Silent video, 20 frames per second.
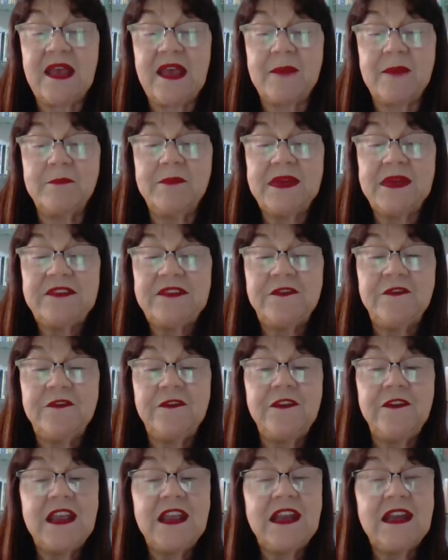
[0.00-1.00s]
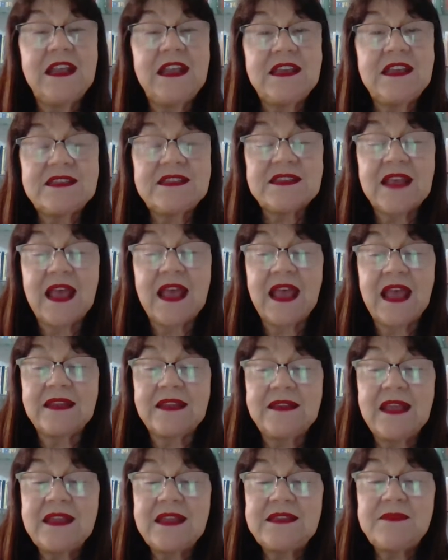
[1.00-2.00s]
but feelings
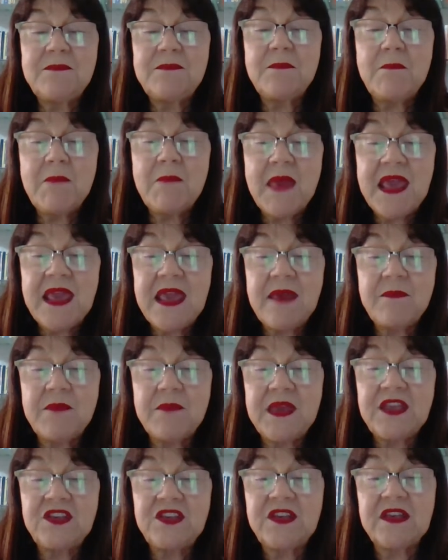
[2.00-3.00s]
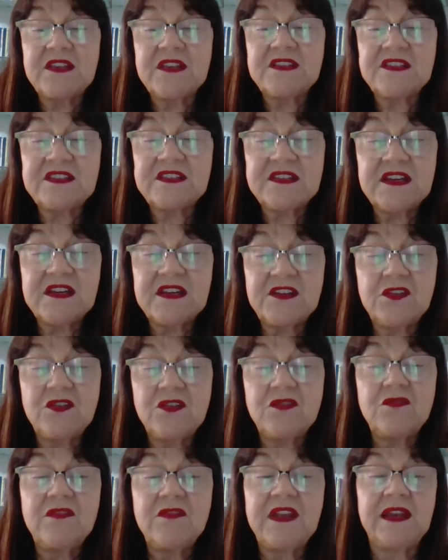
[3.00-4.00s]
that may be
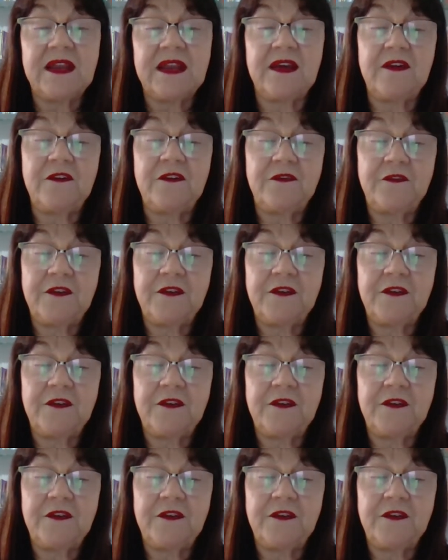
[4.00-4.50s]
subtle enough